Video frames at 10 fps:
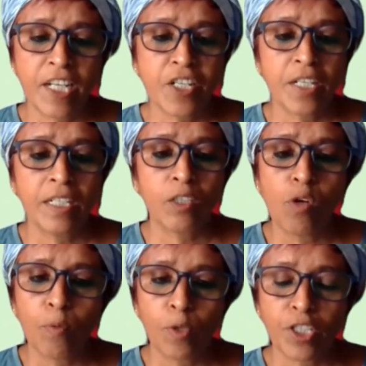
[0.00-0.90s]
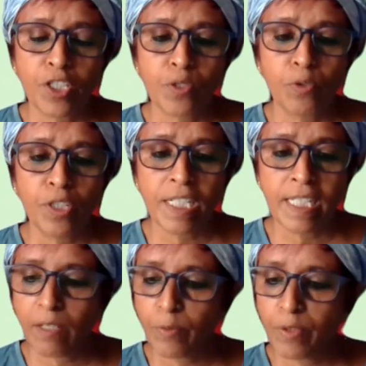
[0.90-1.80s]
session Goa Water
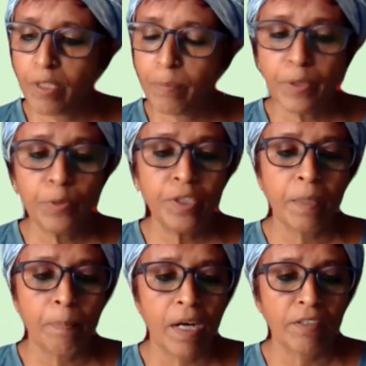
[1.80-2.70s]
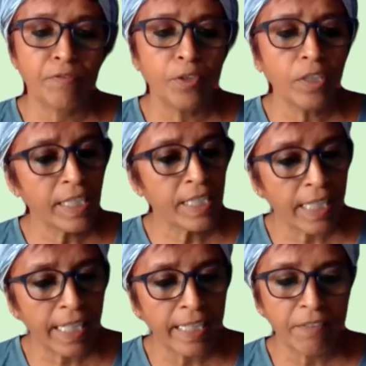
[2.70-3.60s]
Stories, and we will be doing the Part 4. It's
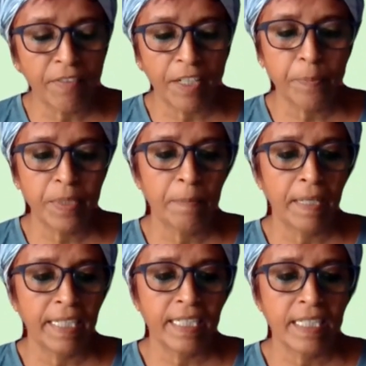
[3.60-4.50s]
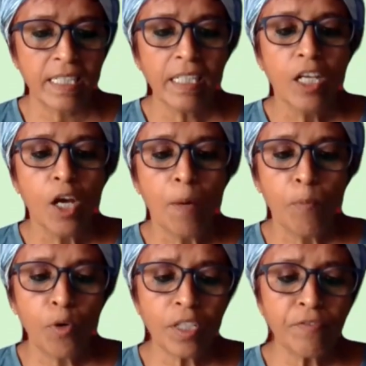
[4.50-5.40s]
again at 5 p.m. IST.
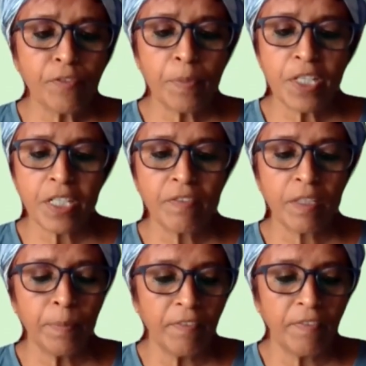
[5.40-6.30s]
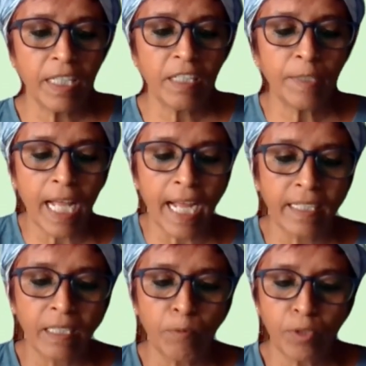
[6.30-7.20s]
More information will be available
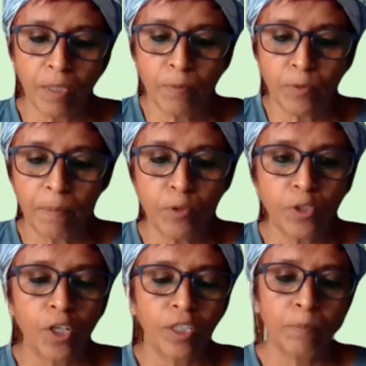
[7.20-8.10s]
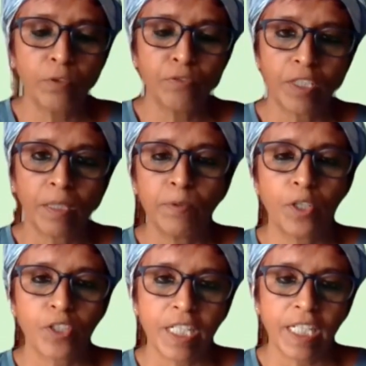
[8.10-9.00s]
at
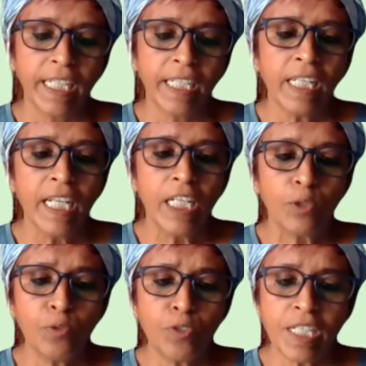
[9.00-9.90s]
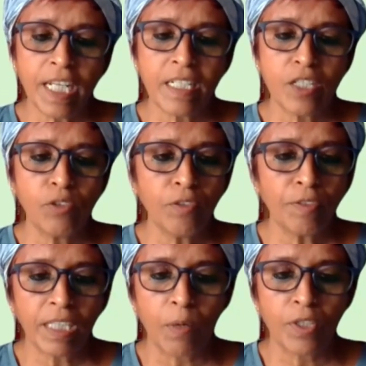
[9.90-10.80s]
www.w4w.in. Do stay
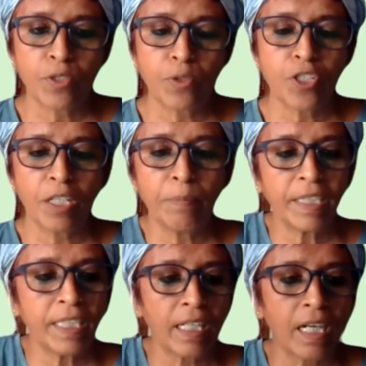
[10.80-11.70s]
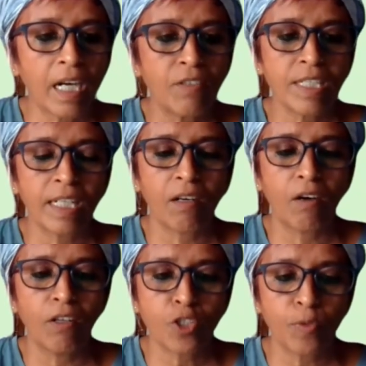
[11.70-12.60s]
tuned with our social media accounts and
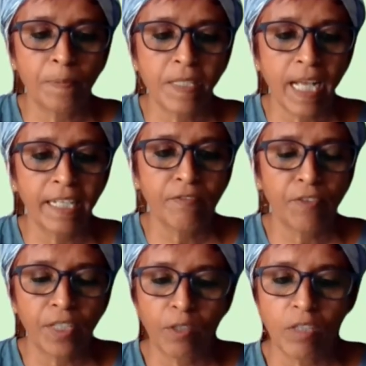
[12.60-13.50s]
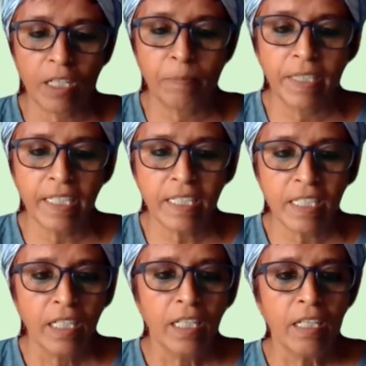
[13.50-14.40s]
also website for regular
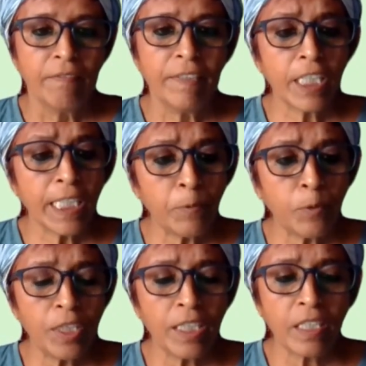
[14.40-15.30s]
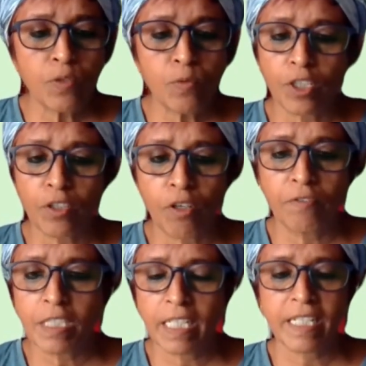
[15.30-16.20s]
updates. We keep doing these water
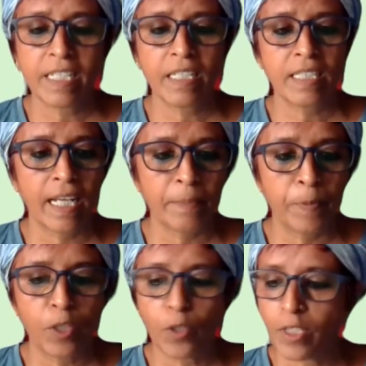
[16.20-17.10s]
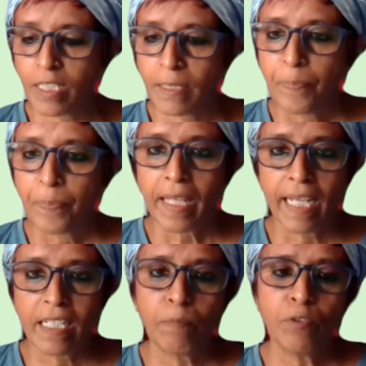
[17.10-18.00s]
conversations because
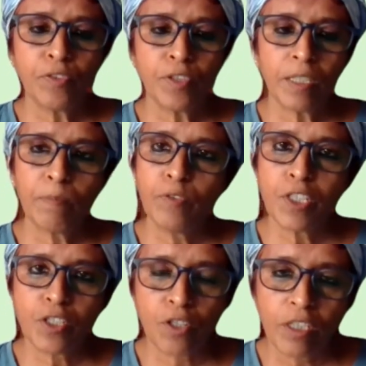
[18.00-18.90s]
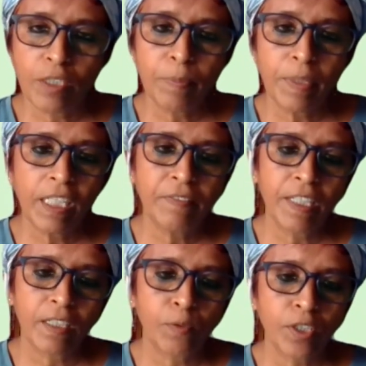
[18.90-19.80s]
at W4W, we strongly
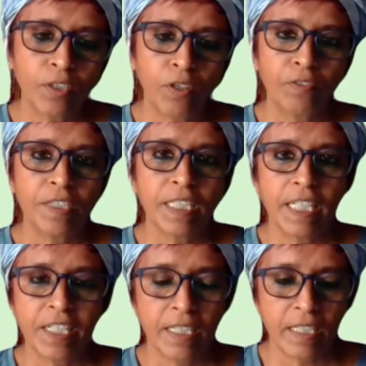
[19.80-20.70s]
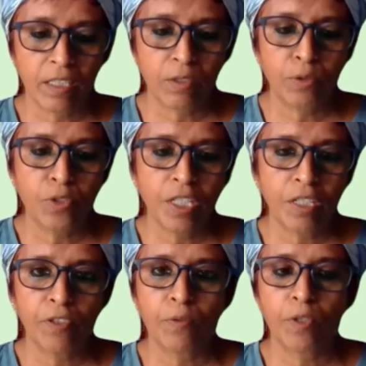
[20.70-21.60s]
believe that water conversations are
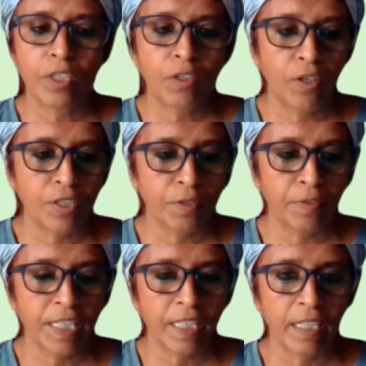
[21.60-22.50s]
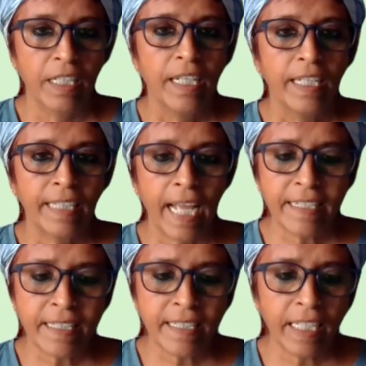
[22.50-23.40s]
crucial for water conservation.
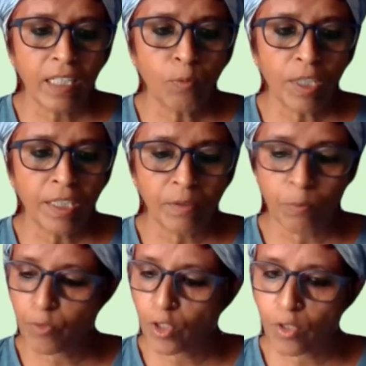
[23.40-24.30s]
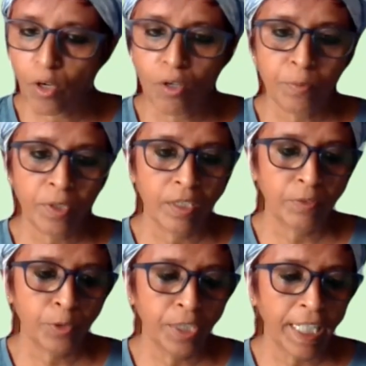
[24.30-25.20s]
Thanks again for all
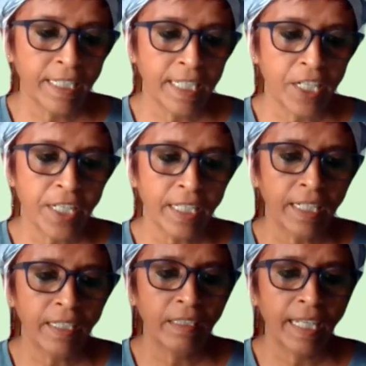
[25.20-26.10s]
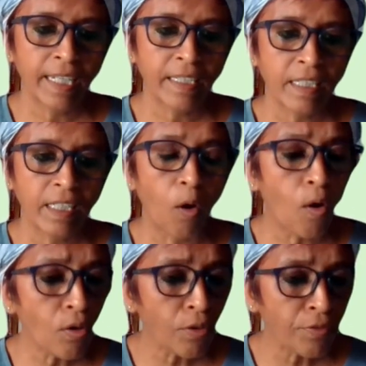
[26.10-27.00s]
today's session, and thanks again
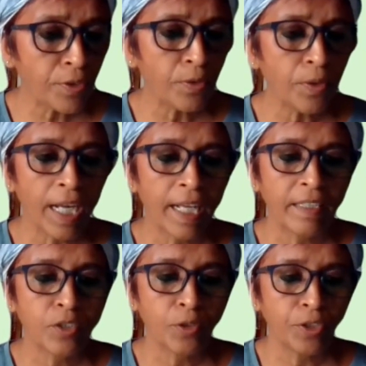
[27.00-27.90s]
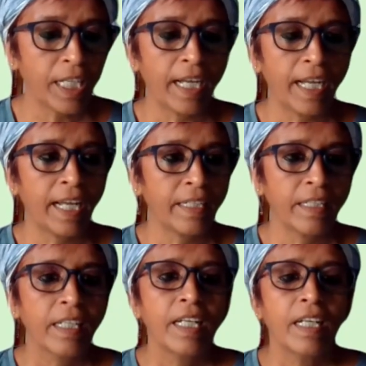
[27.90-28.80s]
all of you, and Sonia
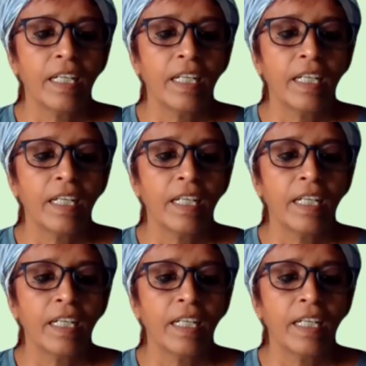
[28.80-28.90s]
and